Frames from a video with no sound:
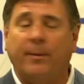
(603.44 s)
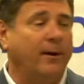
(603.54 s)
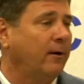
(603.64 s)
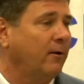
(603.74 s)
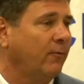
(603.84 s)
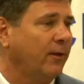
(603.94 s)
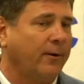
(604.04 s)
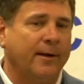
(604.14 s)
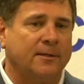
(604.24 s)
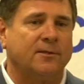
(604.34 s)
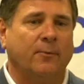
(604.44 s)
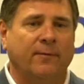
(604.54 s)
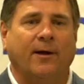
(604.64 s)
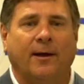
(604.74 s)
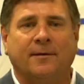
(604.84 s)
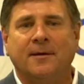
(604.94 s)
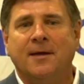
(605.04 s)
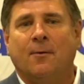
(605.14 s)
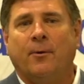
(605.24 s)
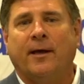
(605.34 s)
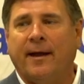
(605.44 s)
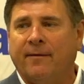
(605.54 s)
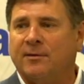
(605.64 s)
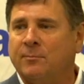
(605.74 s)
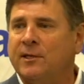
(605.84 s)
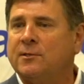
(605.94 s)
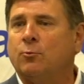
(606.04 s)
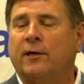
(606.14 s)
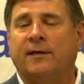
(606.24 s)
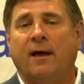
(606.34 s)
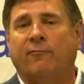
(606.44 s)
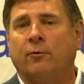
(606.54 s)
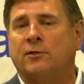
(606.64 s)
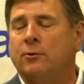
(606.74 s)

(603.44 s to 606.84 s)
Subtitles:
penalty over their head. So we got to have some things worked out for us.